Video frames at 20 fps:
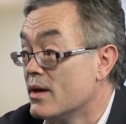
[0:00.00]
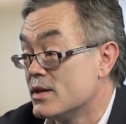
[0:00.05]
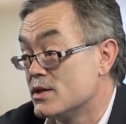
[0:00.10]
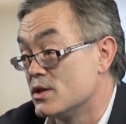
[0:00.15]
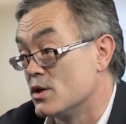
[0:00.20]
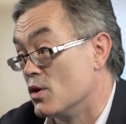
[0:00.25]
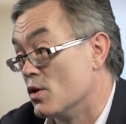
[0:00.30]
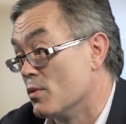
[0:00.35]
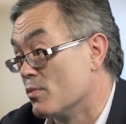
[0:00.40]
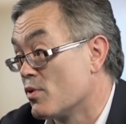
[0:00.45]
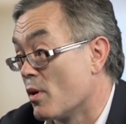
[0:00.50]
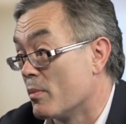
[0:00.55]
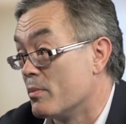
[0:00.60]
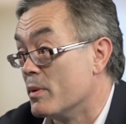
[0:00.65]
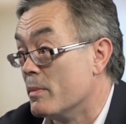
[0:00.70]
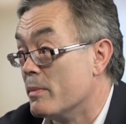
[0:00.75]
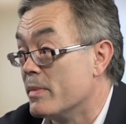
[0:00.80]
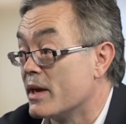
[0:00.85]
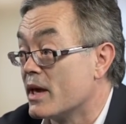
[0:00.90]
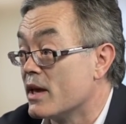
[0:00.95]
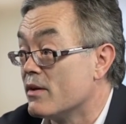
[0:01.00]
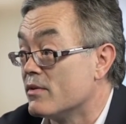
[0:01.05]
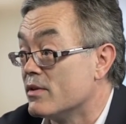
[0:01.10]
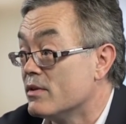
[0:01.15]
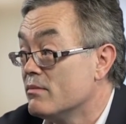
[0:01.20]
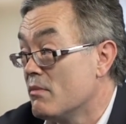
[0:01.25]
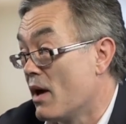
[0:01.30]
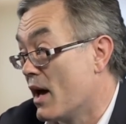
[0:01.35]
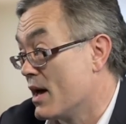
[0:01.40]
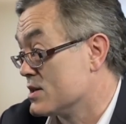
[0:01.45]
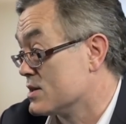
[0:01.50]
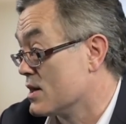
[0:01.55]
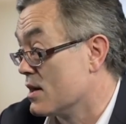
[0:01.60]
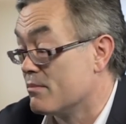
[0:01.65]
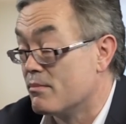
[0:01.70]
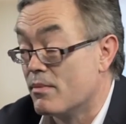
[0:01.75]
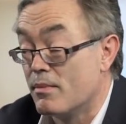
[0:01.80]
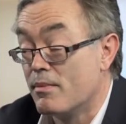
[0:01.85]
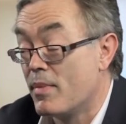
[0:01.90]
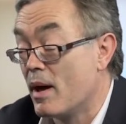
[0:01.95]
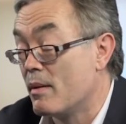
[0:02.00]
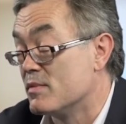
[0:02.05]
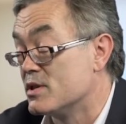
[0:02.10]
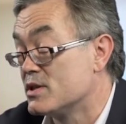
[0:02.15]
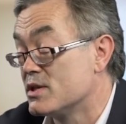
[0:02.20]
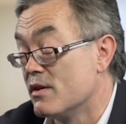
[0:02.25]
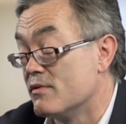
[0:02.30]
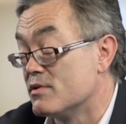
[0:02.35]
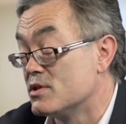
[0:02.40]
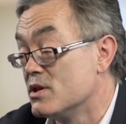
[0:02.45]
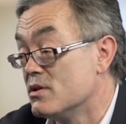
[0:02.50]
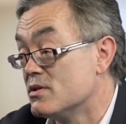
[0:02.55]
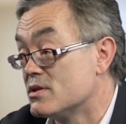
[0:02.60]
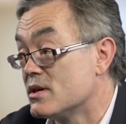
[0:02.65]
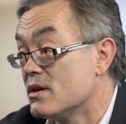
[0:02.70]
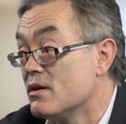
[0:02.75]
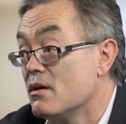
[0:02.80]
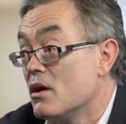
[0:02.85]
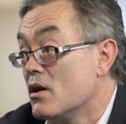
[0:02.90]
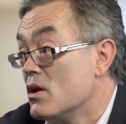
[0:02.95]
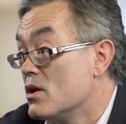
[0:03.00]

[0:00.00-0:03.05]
So you'll probably be given, as a payment service user,